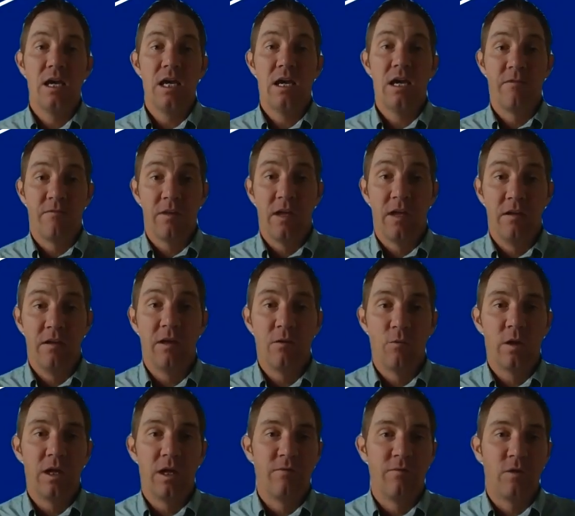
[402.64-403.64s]

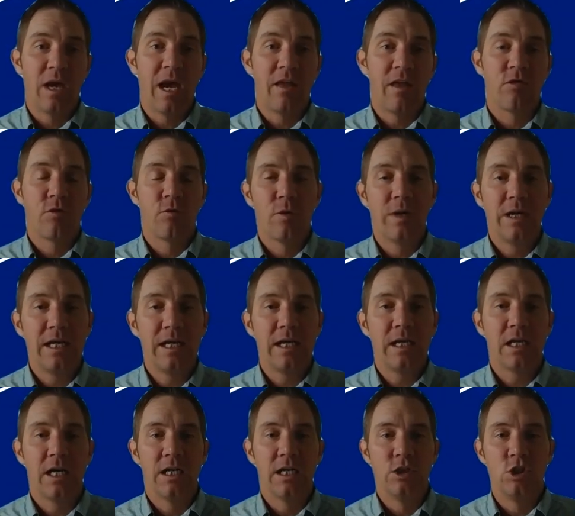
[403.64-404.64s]
if you had
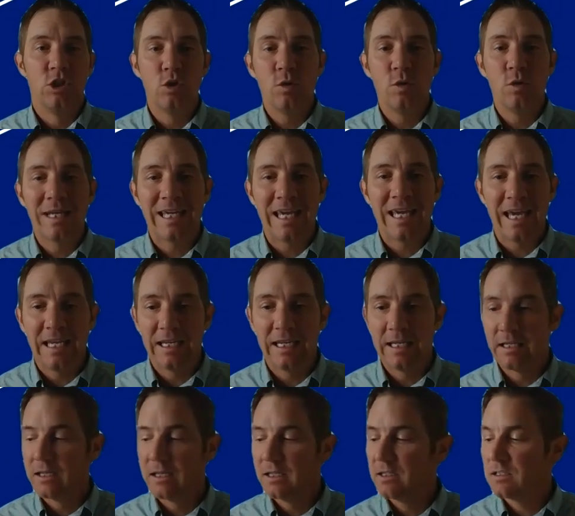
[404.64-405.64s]
3
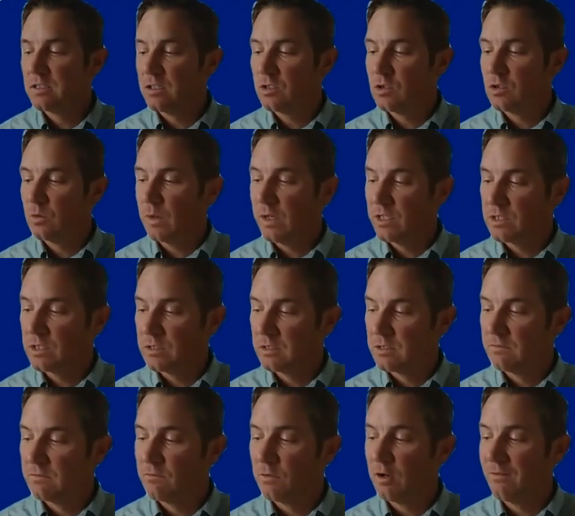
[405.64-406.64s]
adjudicated
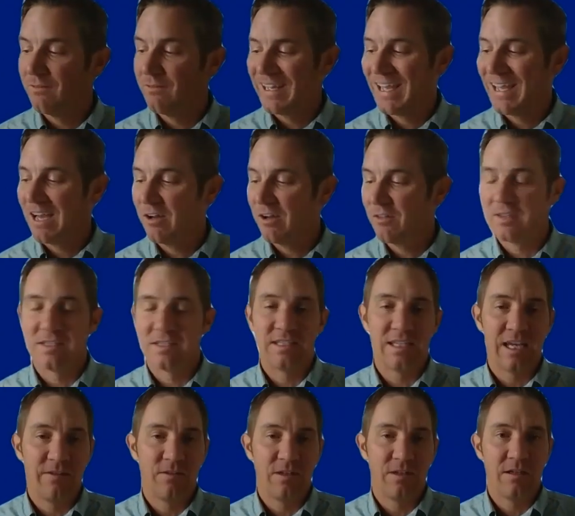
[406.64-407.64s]
situations involving health and
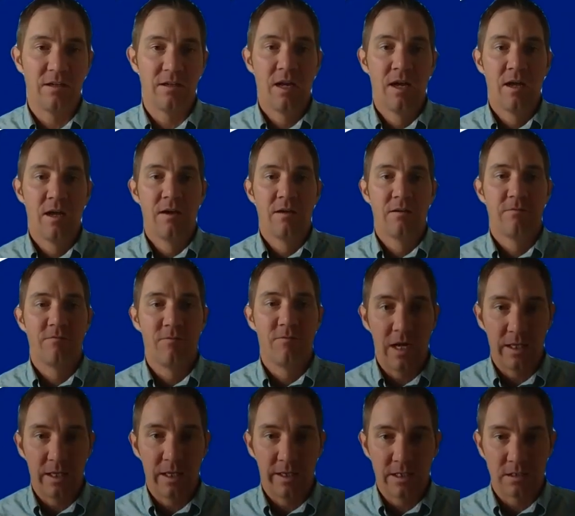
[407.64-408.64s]
safety
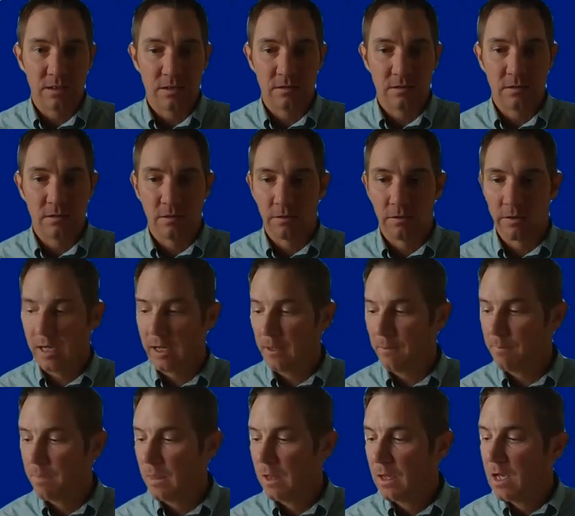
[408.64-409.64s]
violations,
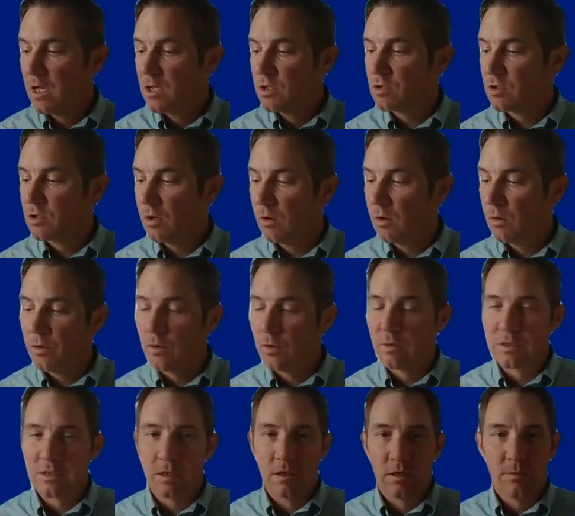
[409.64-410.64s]
okay? So there
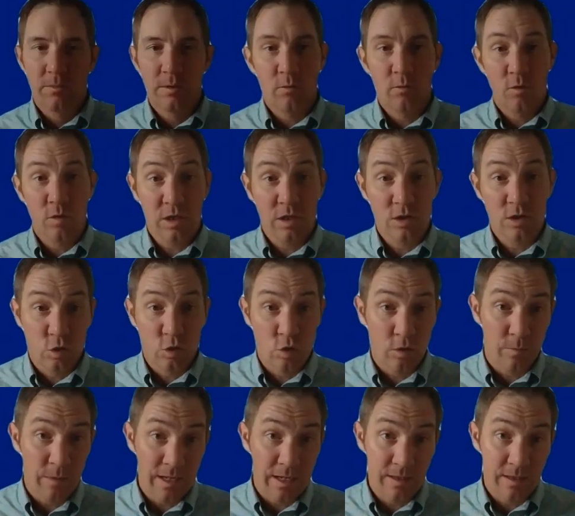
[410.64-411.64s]
was a little bit more control
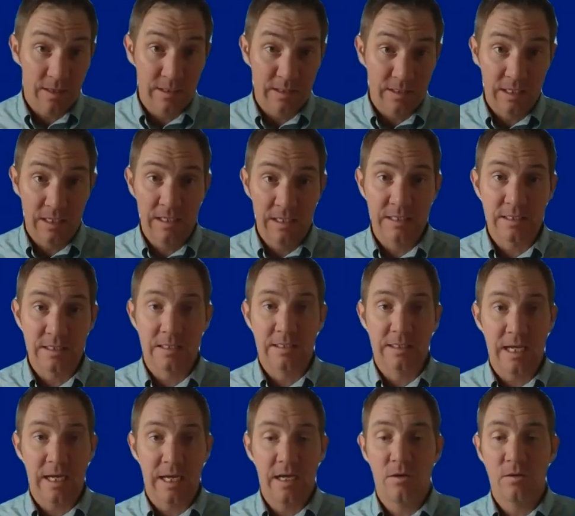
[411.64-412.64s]
by the cities and
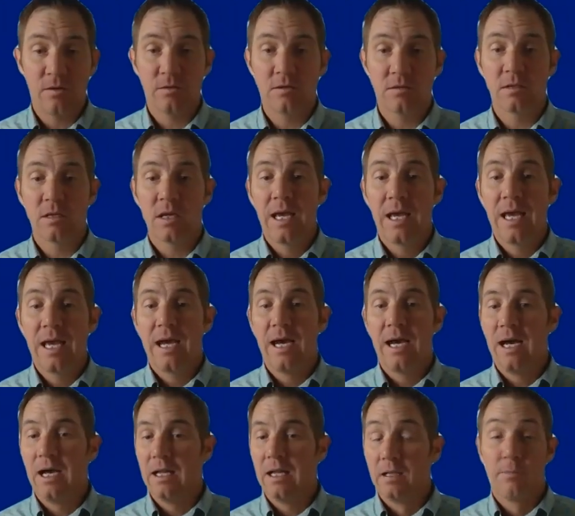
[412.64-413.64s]
towns,
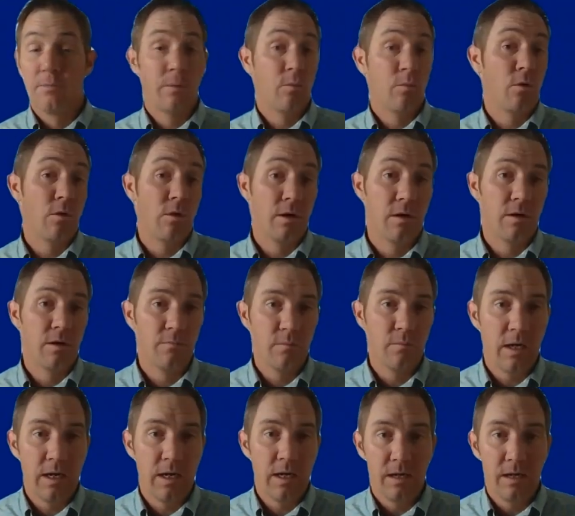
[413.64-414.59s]
a little bit more